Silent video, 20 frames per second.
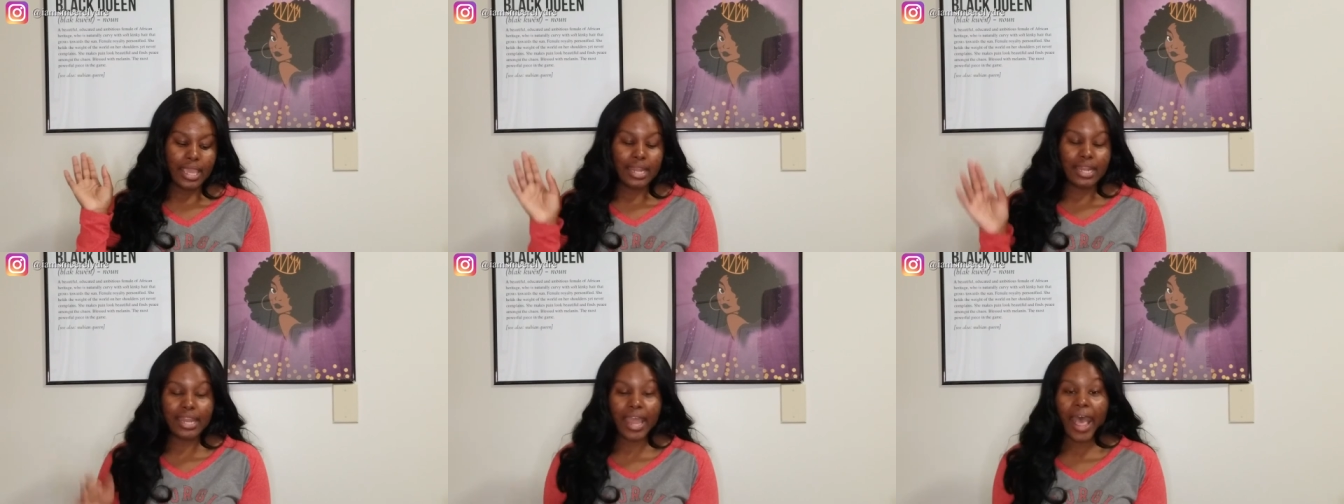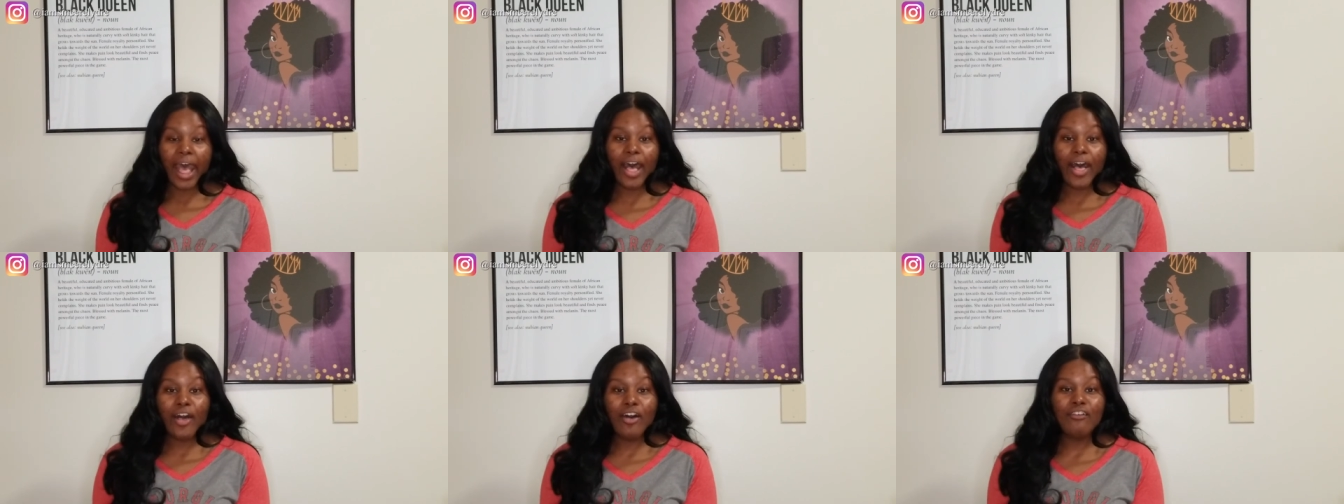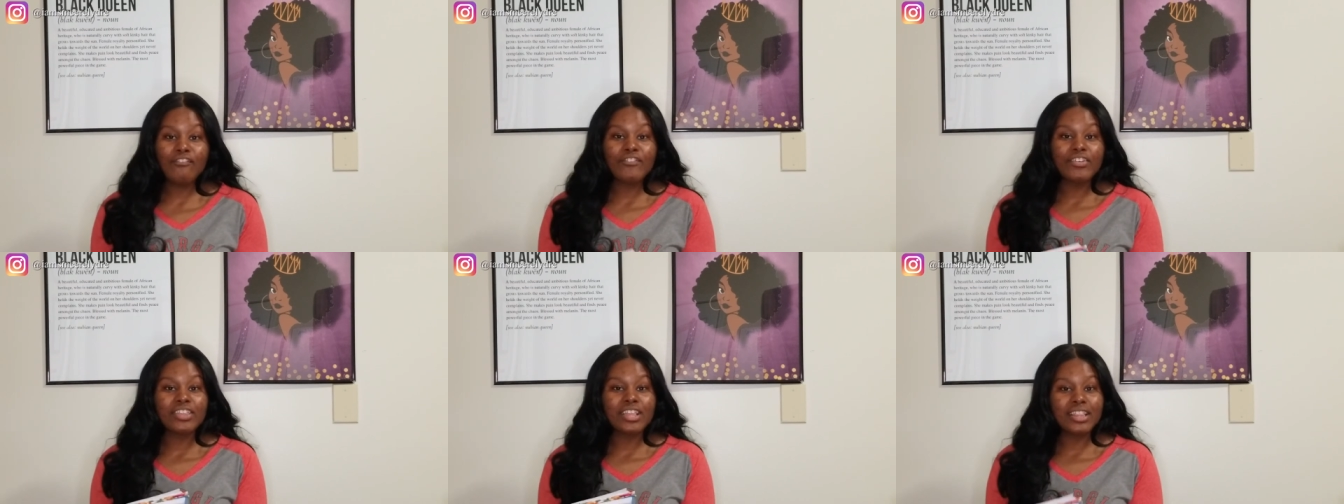
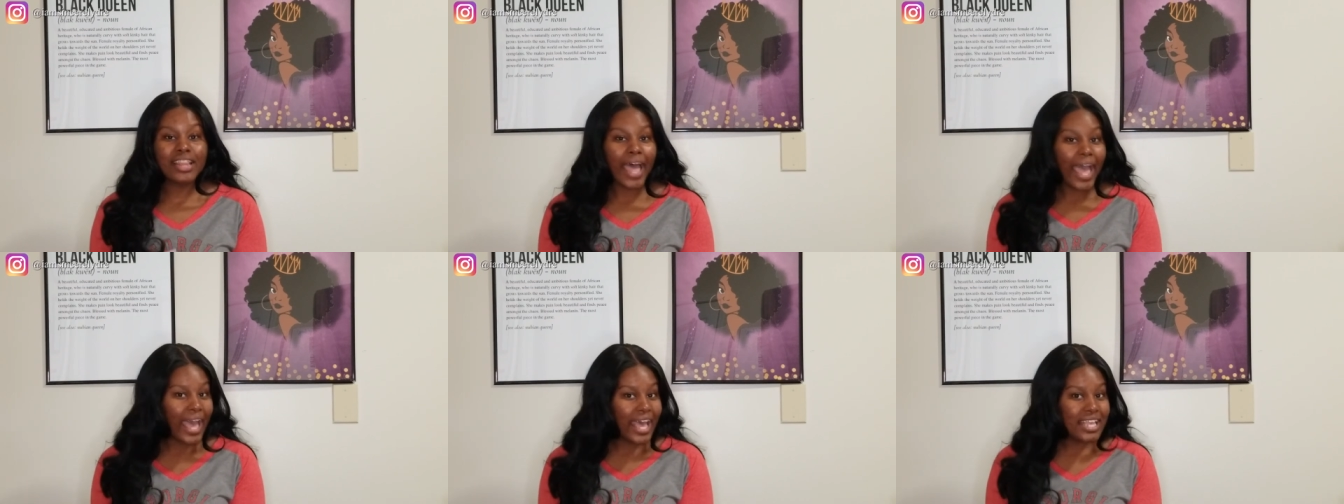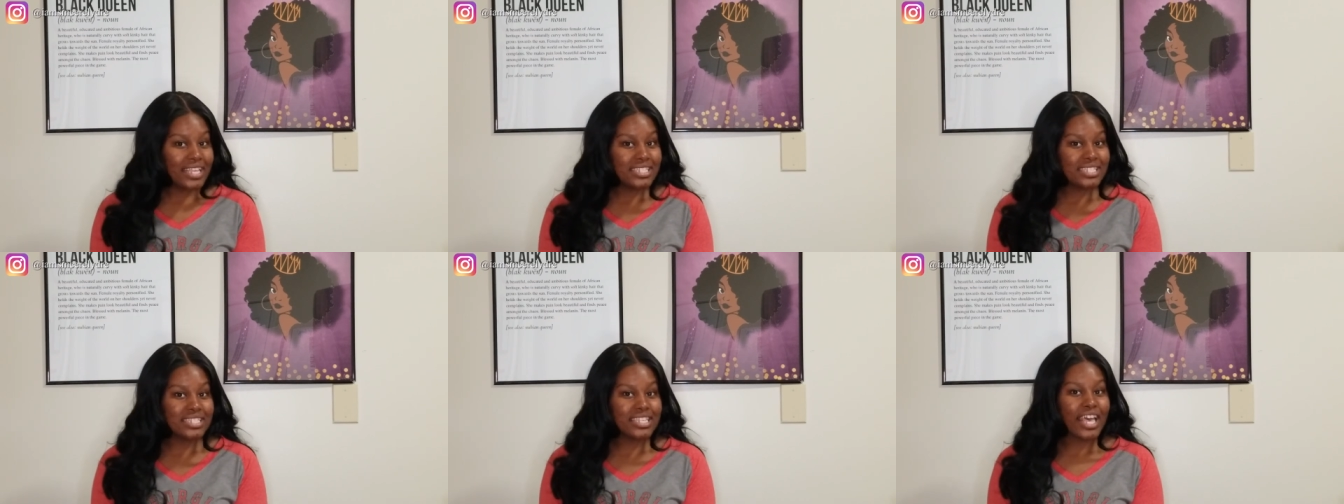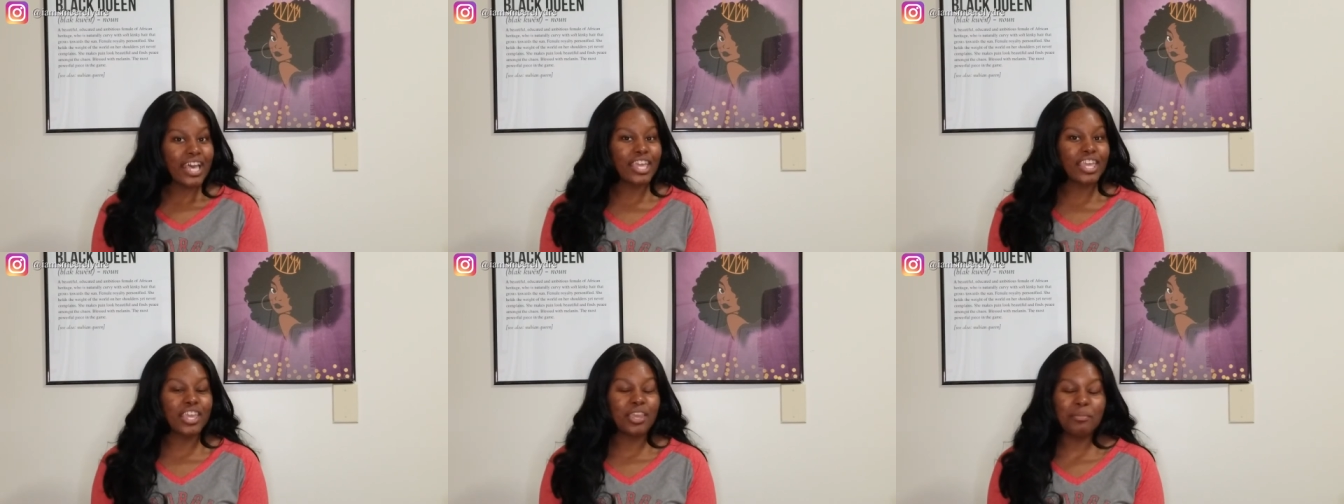Now, for the last
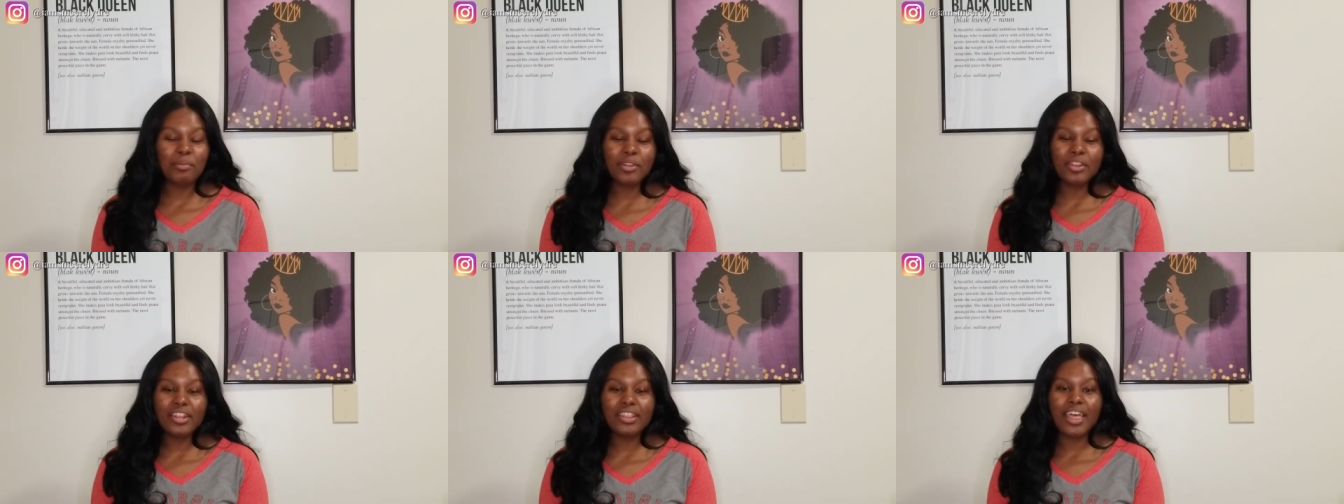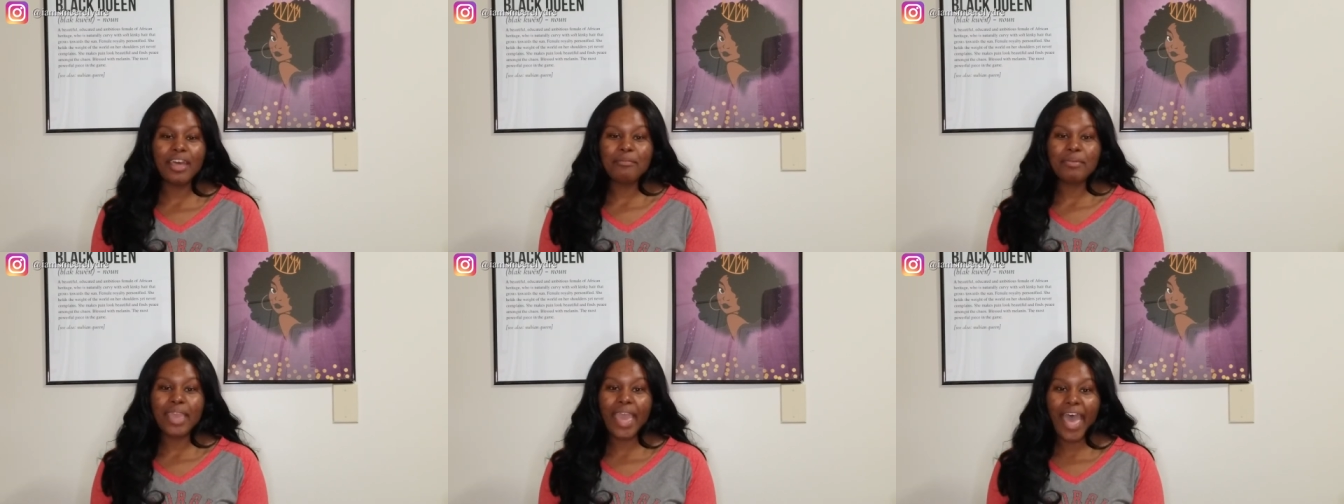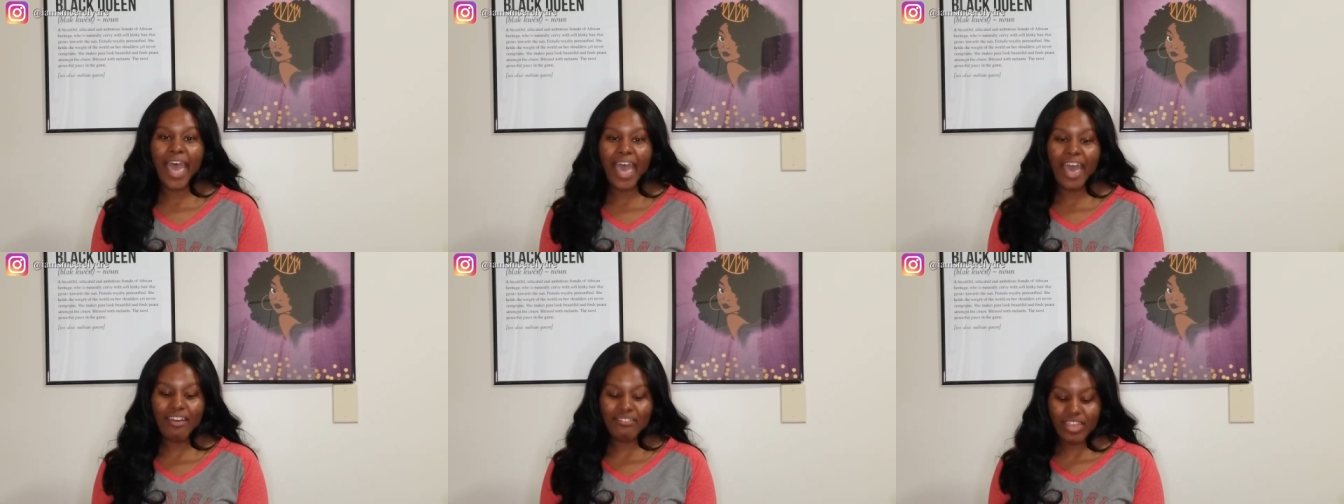community that we
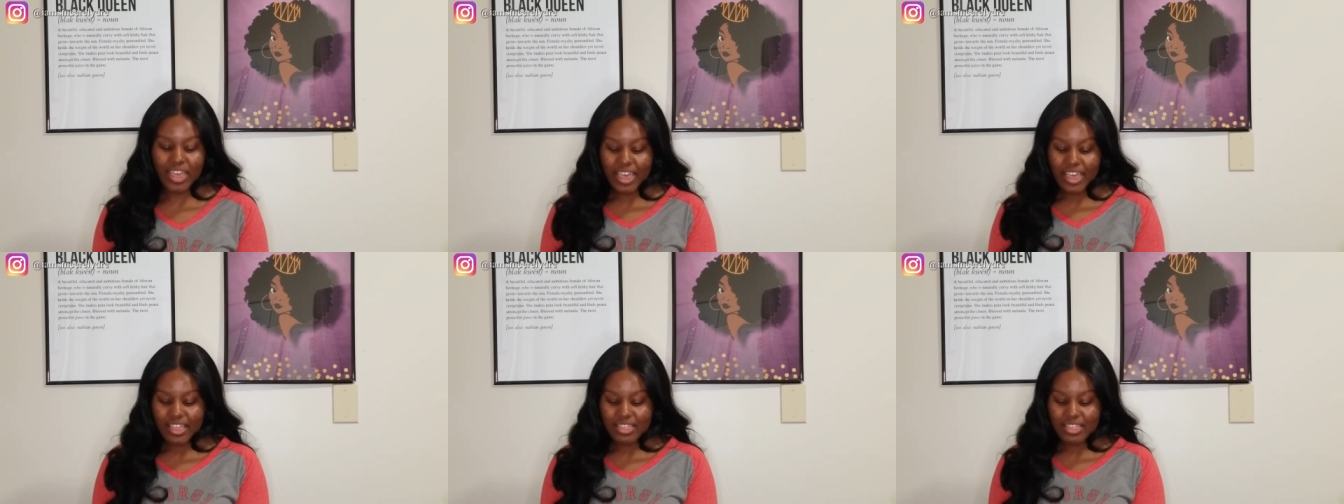have,